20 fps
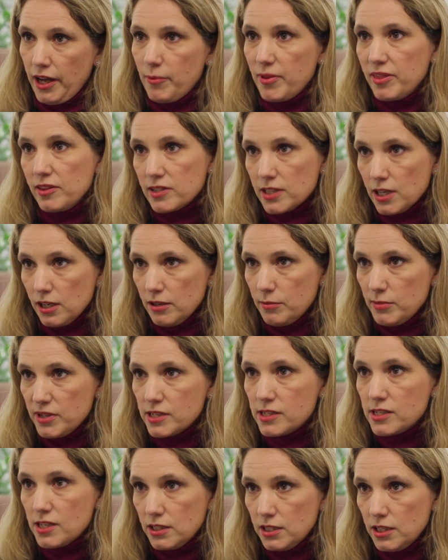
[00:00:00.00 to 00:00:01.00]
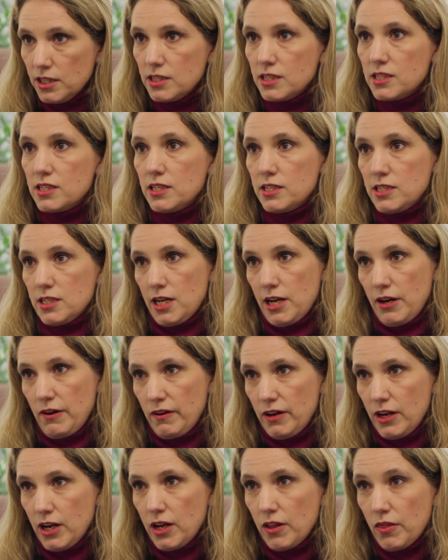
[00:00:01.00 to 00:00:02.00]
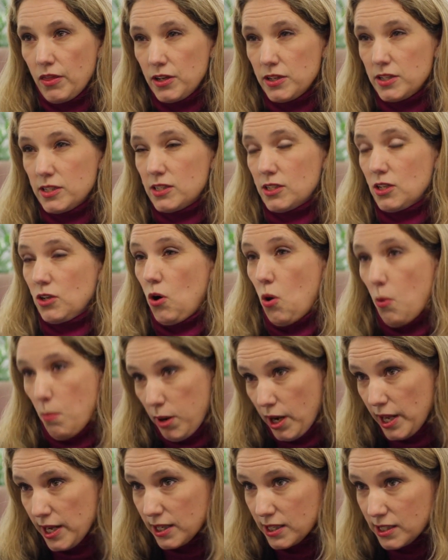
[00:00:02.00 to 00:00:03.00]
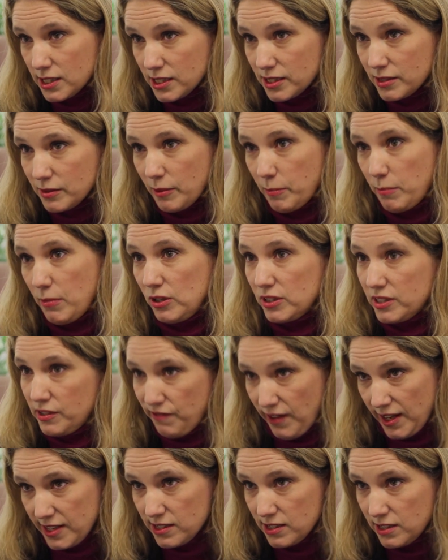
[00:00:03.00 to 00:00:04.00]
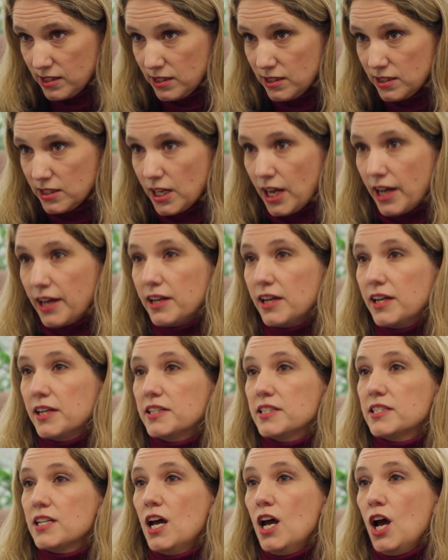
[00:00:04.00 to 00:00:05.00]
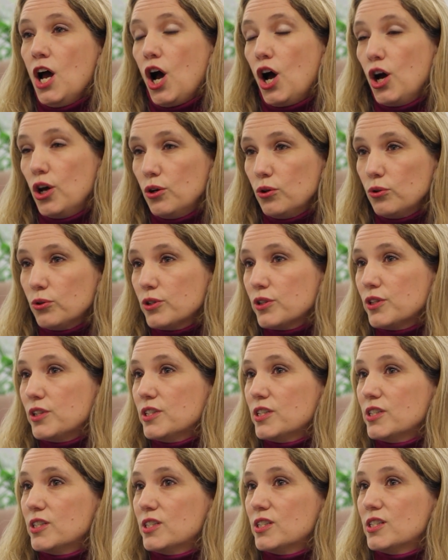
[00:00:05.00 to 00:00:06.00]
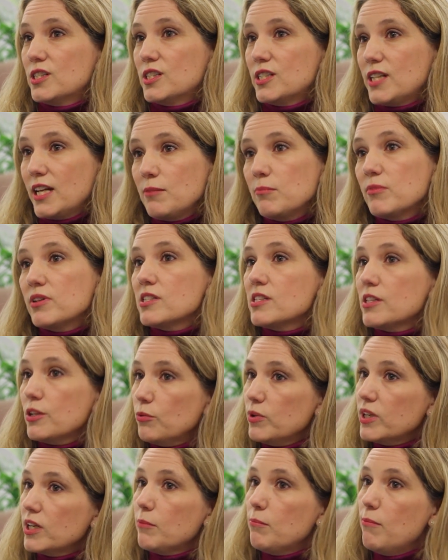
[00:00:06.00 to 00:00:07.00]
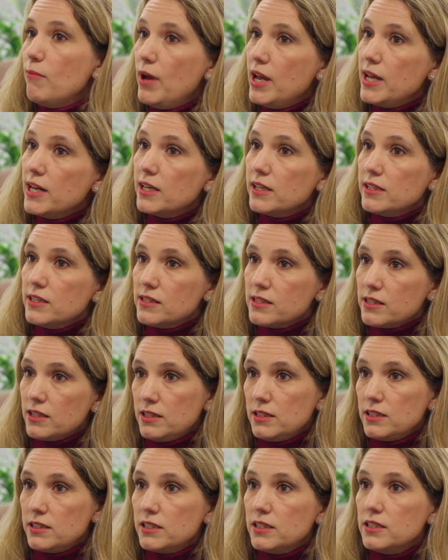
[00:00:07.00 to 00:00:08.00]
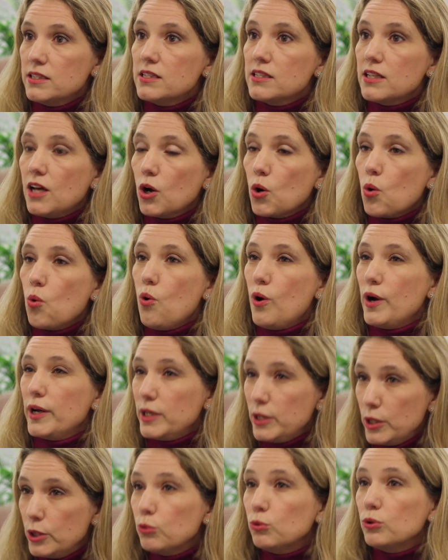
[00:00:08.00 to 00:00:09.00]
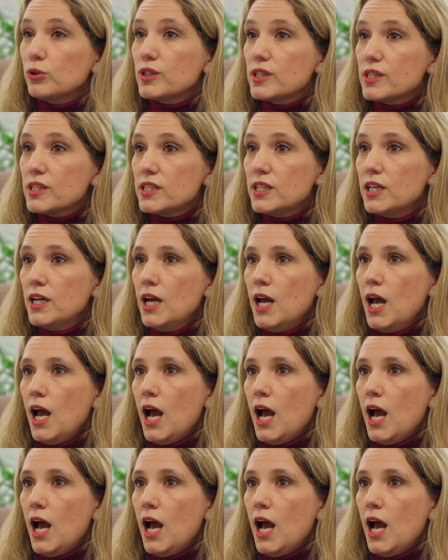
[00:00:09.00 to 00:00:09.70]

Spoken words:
I mean, climate science is an area that's complex, multifaceted, and a lot of the statements that we can make as scientists are quite nuanced.